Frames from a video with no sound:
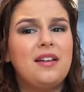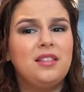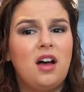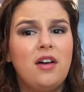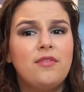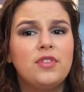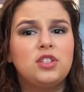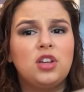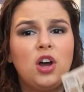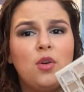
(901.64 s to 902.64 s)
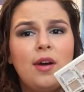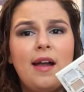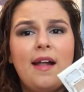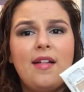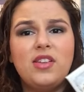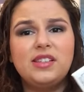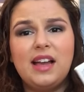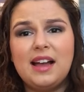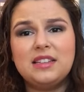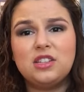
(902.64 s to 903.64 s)
I love. So this
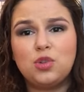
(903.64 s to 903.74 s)
has